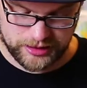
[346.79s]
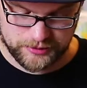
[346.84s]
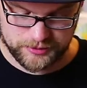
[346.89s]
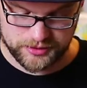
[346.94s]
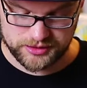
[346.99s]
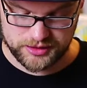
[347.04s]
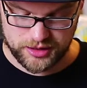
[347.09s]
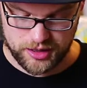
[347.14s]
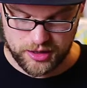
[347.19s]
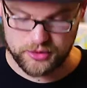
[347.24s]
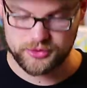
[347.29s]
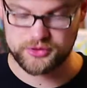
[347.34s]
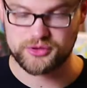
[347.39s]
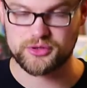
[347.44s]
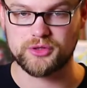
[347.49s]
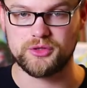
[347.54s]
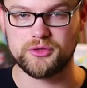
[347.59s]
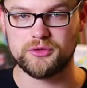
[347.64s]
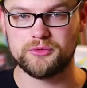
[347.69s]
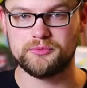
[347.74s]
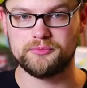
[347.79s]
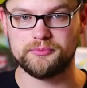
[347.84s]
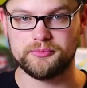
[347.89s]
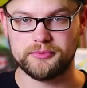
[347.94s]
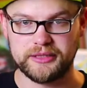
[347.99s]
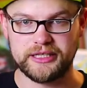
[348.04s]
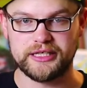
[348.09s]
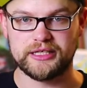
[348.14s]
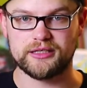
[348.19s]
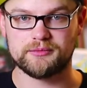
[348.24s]
He was also
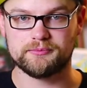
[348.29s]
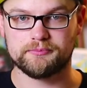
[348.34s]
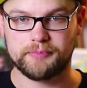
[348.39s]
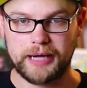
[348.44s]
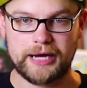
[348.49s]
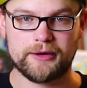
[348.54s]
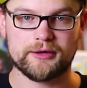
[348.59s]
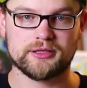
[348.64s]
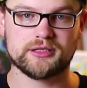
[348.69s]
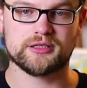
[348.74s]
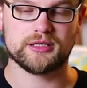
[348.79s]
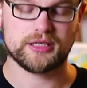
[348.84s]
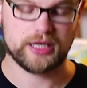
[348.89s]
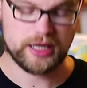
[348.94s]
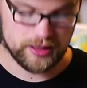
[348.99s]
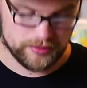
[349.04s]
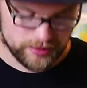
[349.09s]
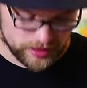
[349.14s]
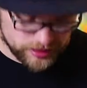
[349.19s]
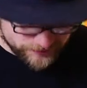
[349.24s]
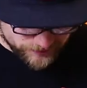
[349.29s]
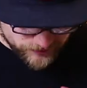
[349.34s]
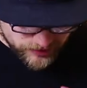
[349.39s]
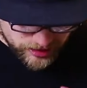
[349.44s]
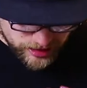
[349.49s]
in Pirates of the Caribbean.